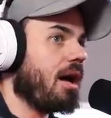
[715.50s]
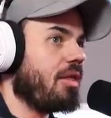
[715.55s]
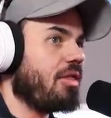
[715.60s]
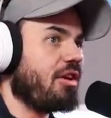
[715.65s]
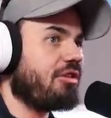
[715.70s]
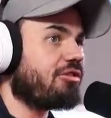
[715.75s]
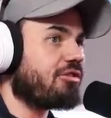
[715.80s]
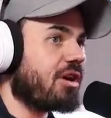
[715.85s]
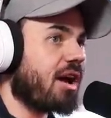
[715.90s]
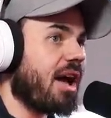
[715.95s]

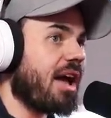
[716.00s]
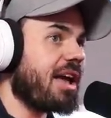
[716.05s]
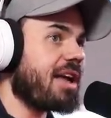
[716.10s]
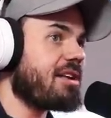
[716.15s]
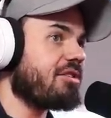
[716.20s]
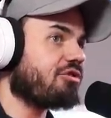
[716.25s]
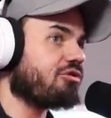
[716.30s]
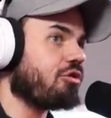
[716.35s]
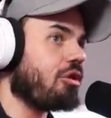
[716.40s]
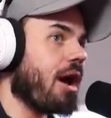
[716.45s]
this guy
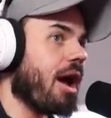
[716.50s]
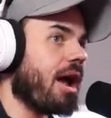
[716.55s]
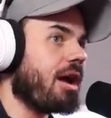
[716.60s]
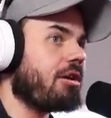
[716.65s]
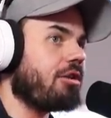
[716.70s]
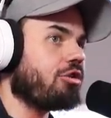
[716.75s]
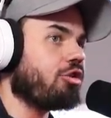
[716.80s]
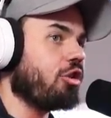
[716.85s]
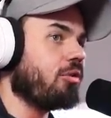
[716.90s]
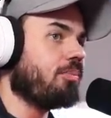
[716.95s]
is
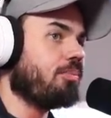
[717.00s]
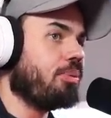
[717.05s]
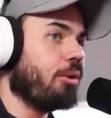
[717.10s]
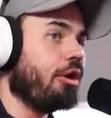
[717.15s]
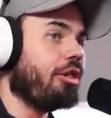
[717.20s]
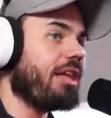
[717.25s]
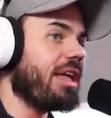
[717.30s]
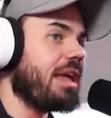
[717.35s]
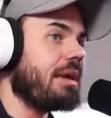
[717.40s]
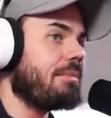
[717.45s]
trying to
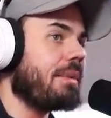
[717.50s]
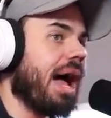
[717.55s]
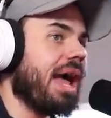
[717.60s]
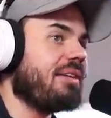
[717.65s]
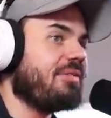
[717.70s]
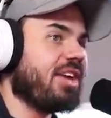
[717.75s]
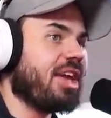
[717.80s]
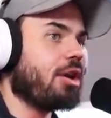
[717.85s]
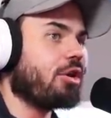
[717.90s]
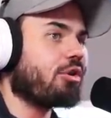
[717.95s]
bully my
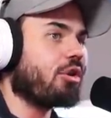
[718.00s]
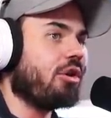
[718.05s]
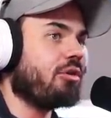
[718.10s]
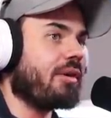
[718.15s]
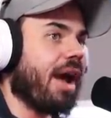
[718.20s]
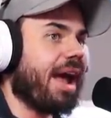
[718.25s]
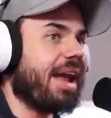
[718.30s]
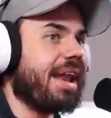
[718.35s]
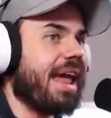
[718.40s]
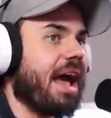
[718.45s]
vehicle
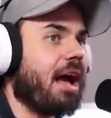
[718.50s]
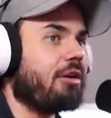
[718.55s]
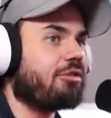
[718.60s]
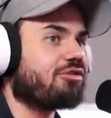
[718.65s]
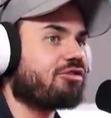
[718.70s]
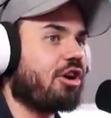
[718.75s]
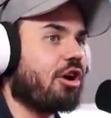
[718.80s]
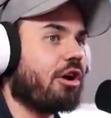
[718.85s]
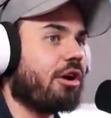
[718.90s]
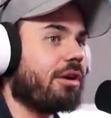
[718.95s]
right now,
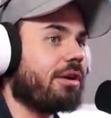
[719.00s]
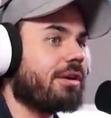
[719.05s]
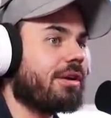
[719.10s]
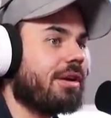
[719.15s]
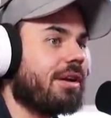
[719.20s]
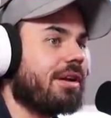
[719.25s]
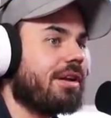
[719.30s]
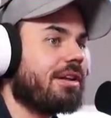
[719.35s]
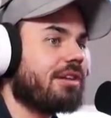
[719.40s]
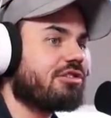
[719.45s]
sir.
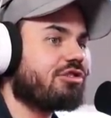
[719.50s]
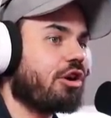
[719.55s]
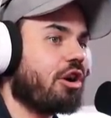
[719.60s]
Sir,